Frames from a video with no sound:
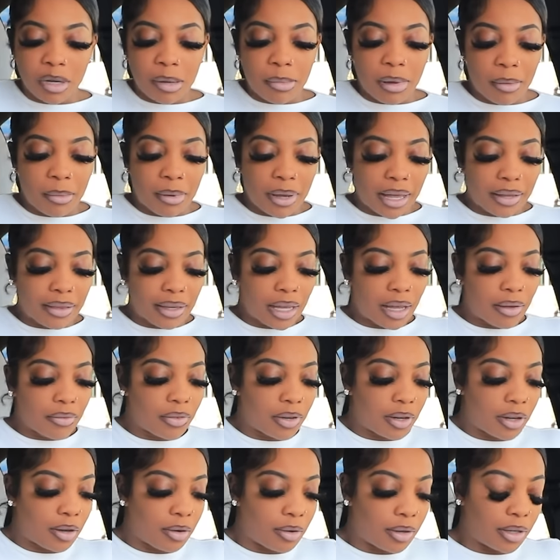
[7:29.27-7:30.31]
But baby, I think I'm
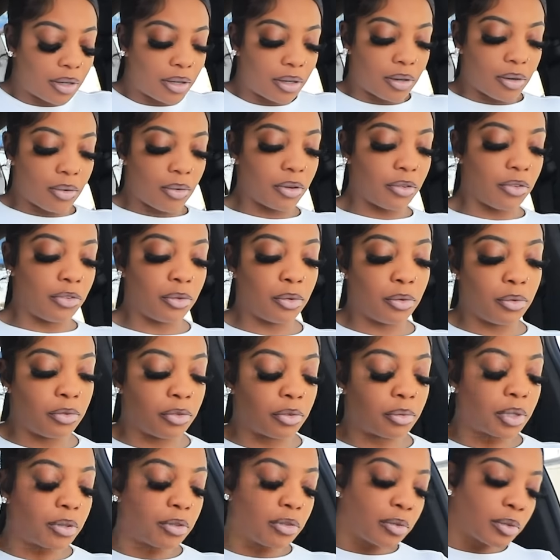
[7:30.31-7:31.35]
gonna go in there and order food
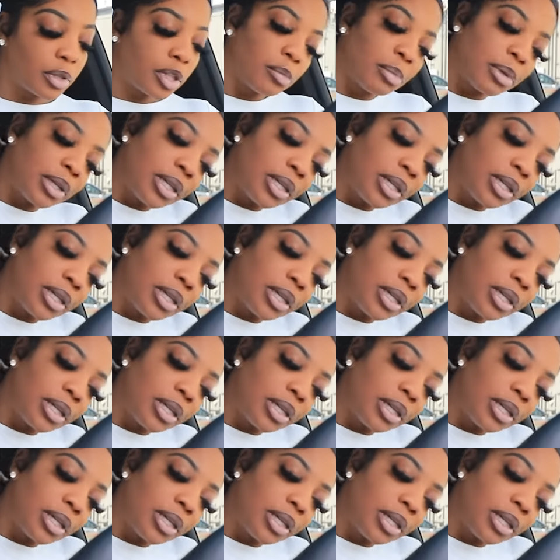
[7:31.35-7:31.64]
for real, for real,